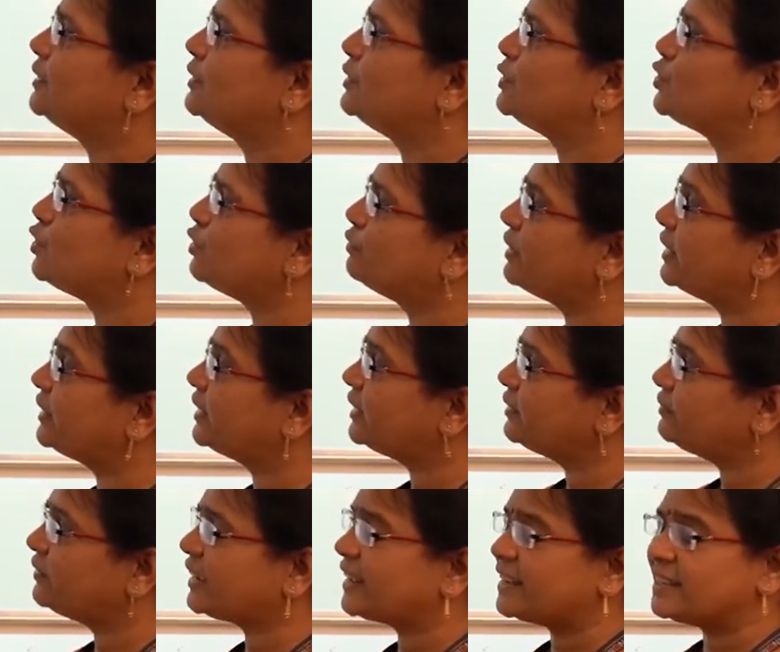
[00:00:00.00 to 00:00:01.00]
So
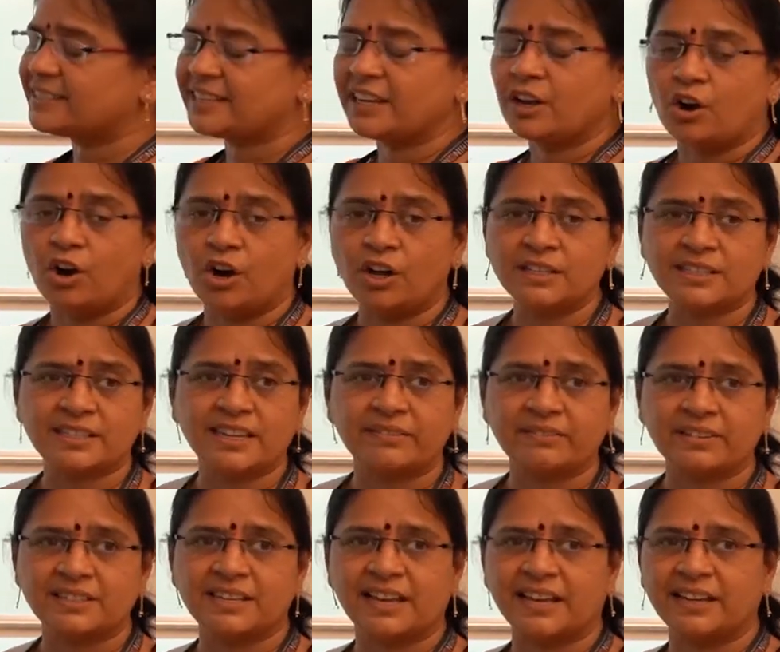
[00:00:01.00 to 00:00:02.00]
whether we can say all
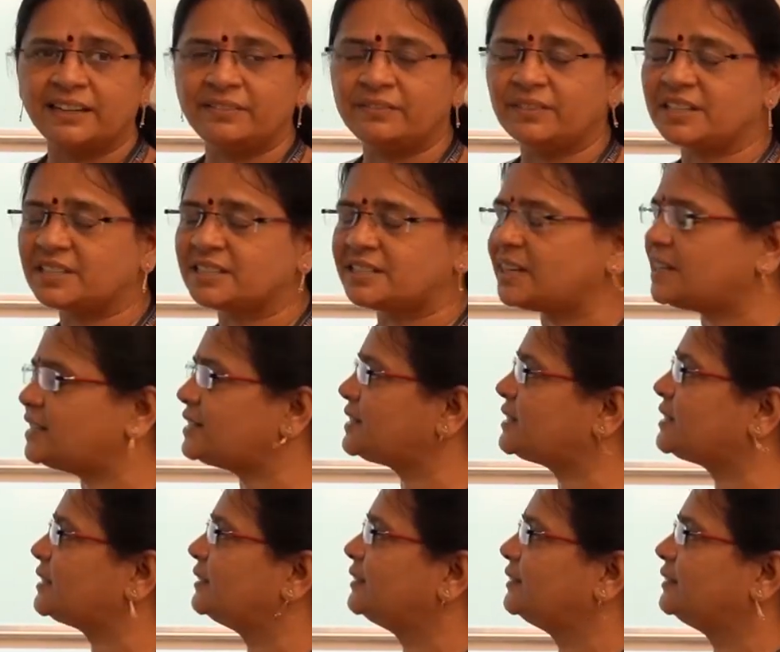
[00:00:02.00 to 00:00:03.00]
savers are
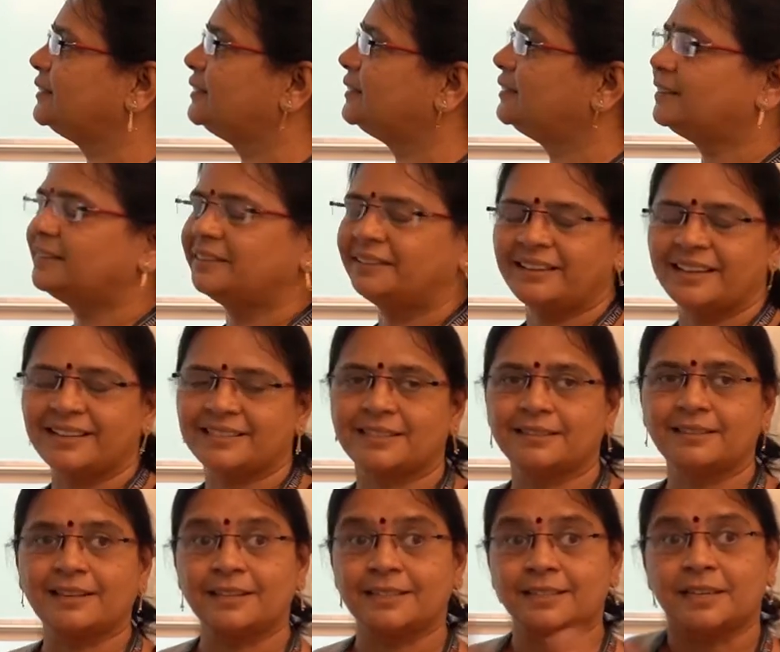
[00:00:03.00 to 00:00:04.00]
investors? Yes,
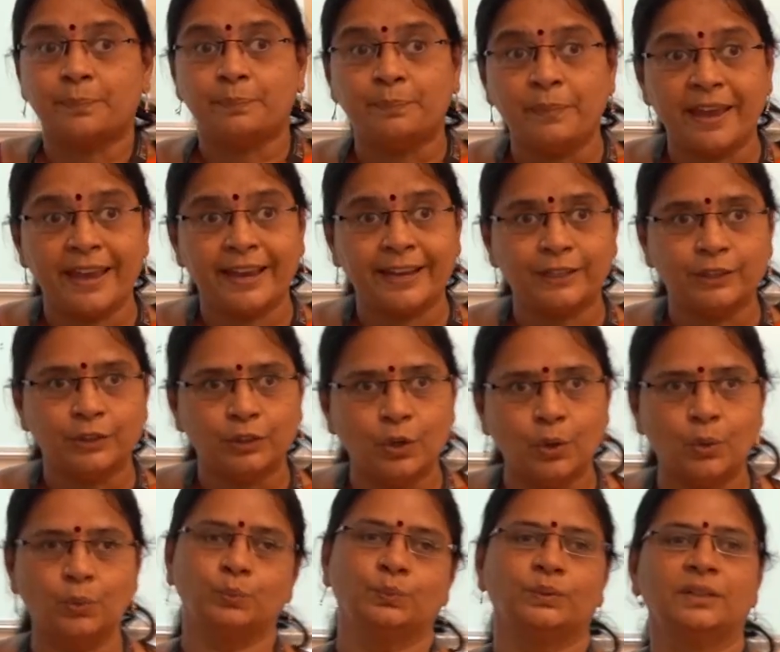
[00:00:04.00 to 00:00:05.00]
there is a big
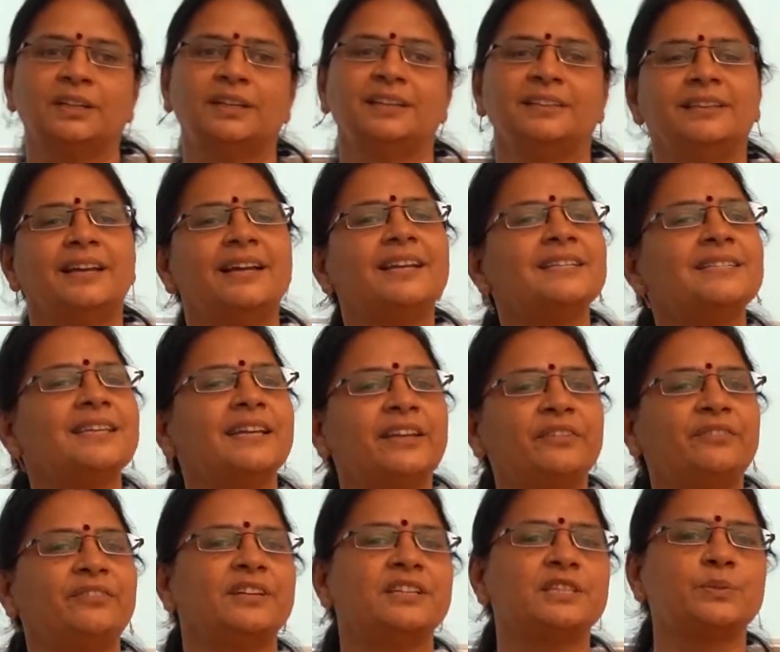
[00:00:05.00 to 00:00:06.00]
no. There is a
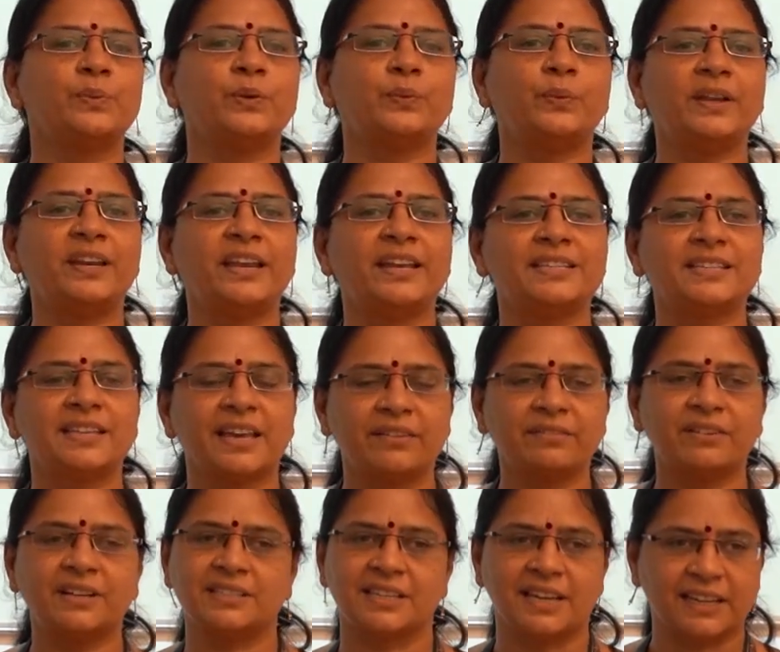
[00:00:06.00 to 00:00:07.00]
difference between a
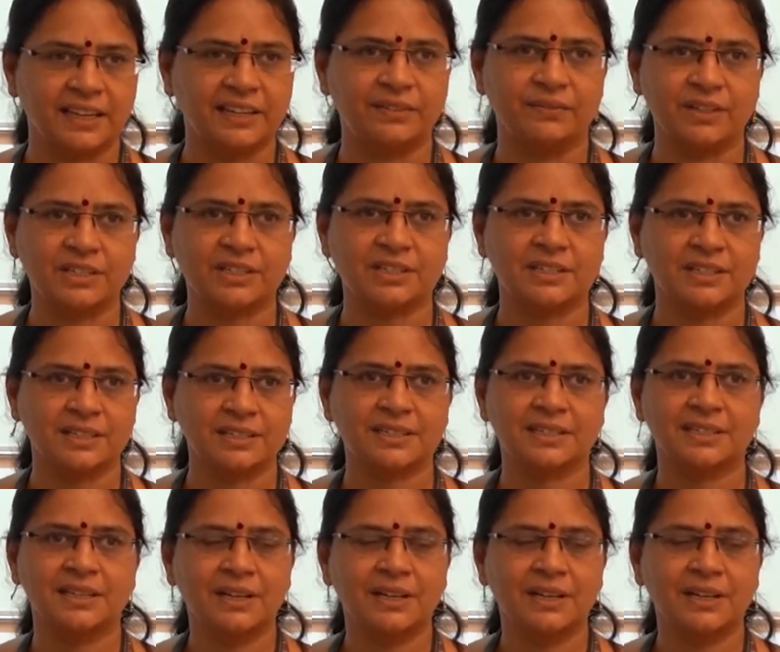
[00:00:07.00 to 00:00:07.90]
savers and investors.